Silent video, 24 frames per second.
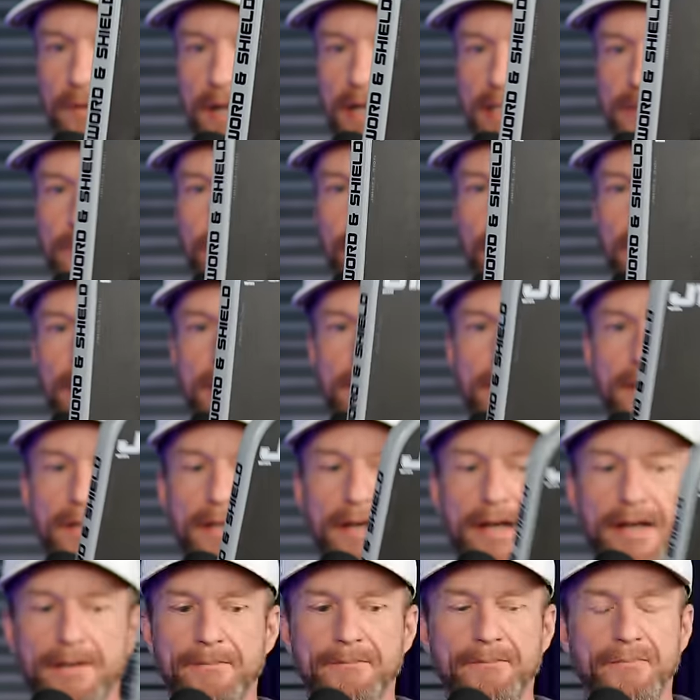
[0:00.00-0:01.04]
flex point at the
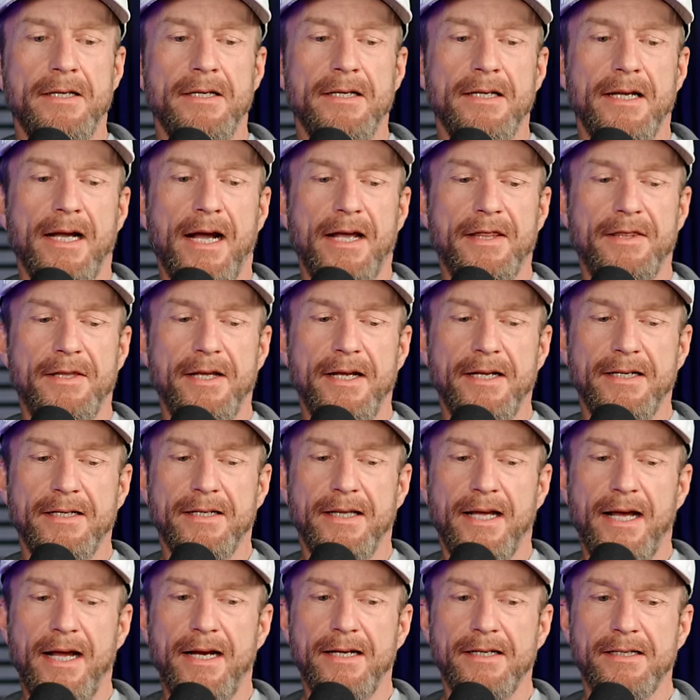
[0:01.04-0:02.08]
neck. I think
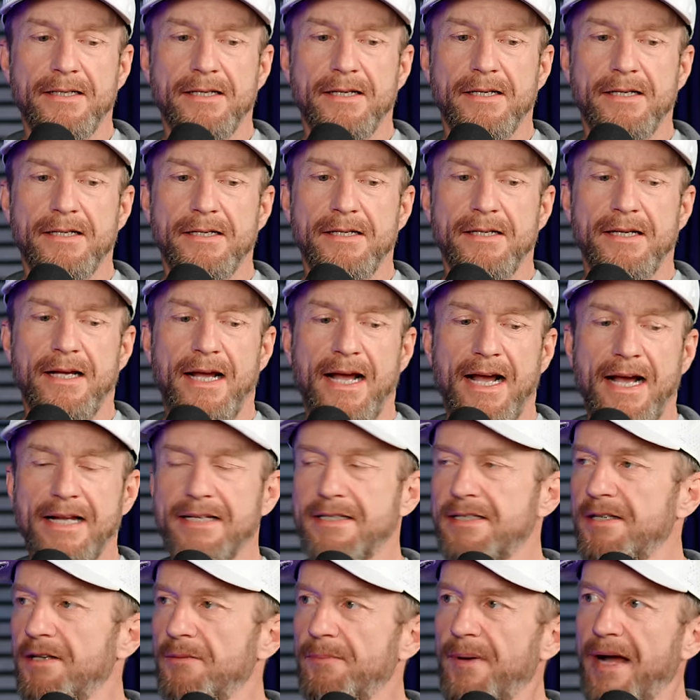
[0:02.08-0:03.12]
that
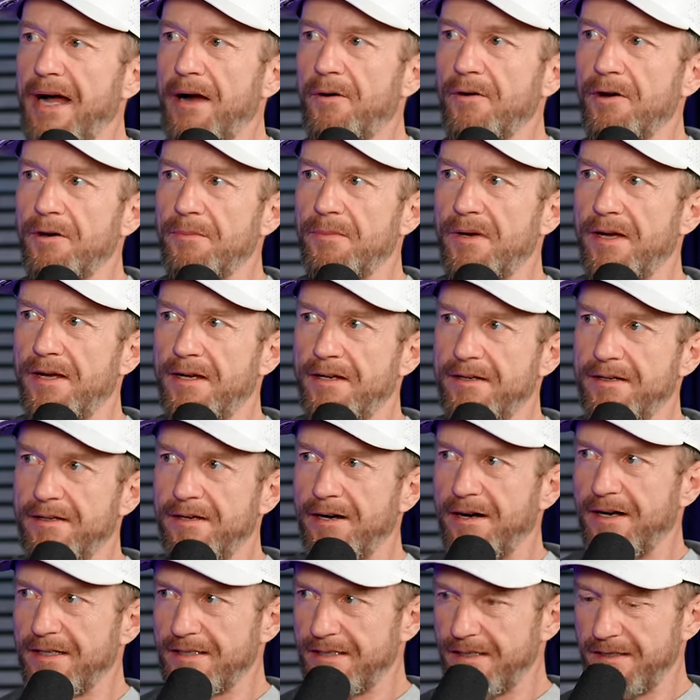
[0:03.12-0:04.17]
adds to the power by
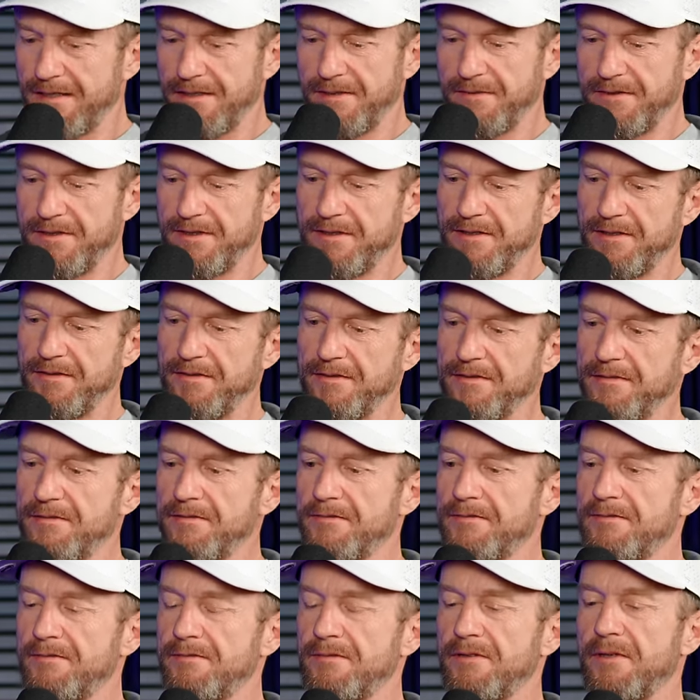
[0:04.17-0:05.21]
causing the the,
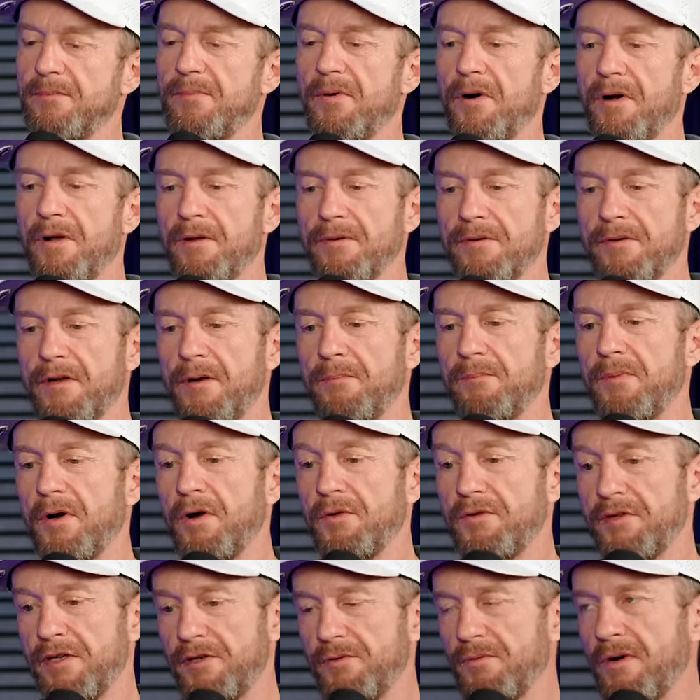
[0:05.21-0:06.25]
the ball uh,
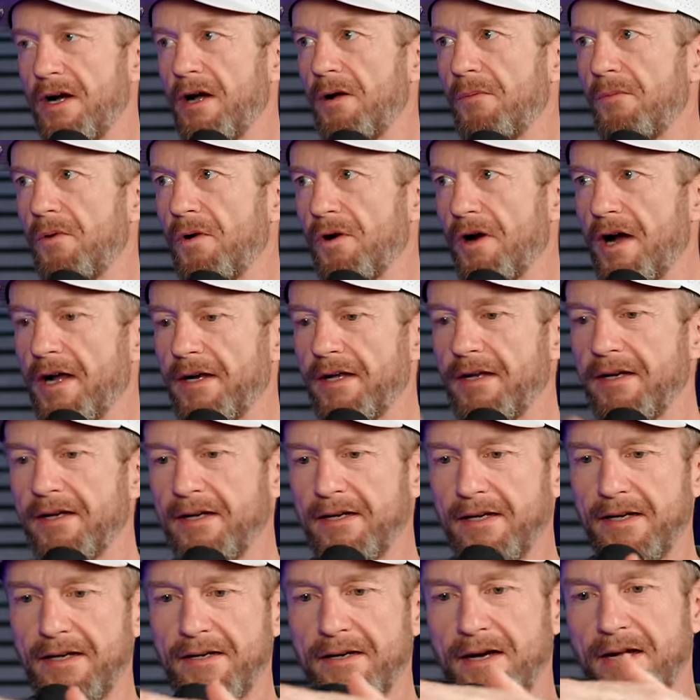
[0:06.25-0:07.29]
both to dwell more on it
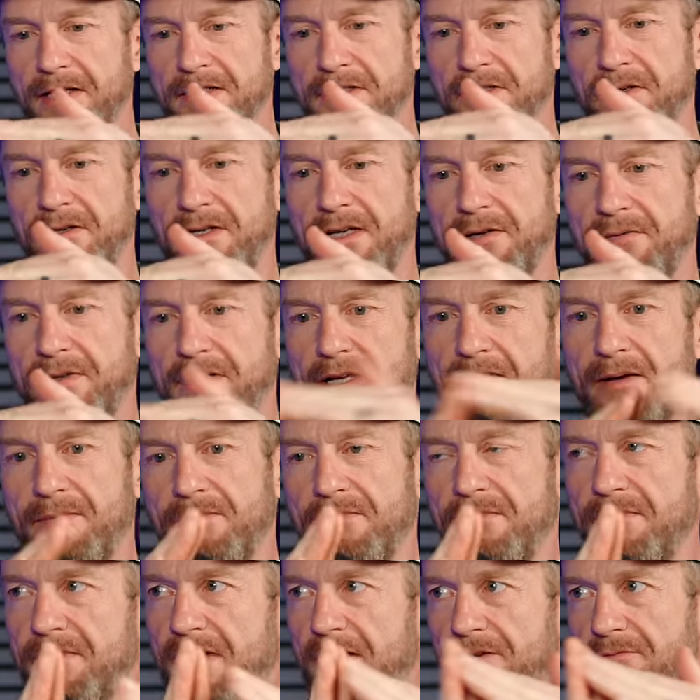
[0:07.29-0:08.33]
and then also giving that
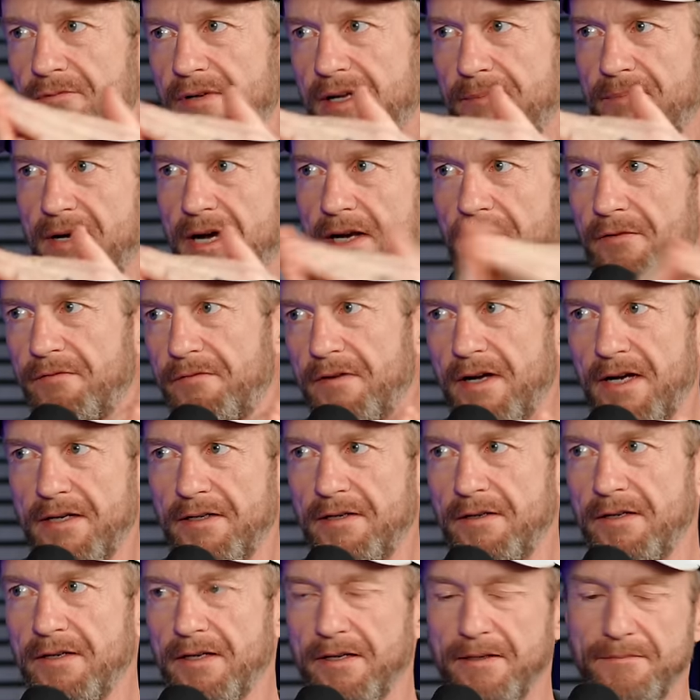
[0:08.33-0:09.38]
that rebound that
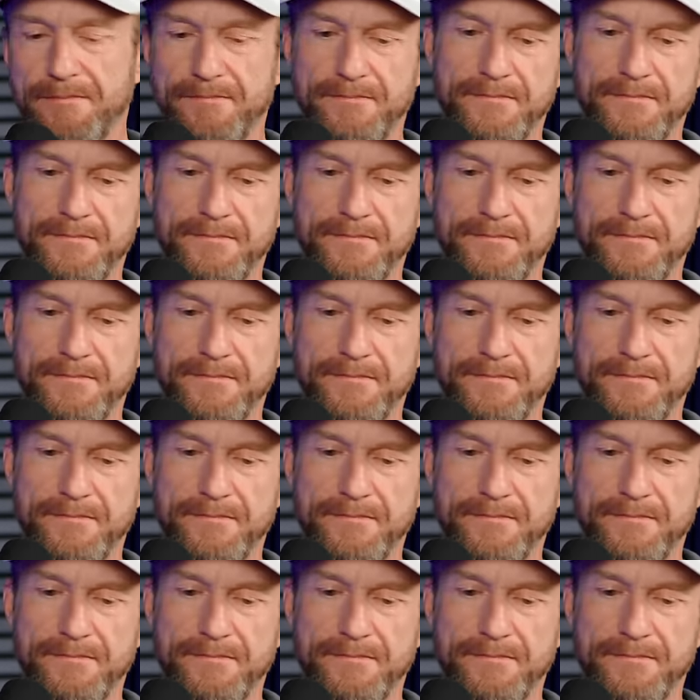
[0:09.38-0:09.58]
effect you get.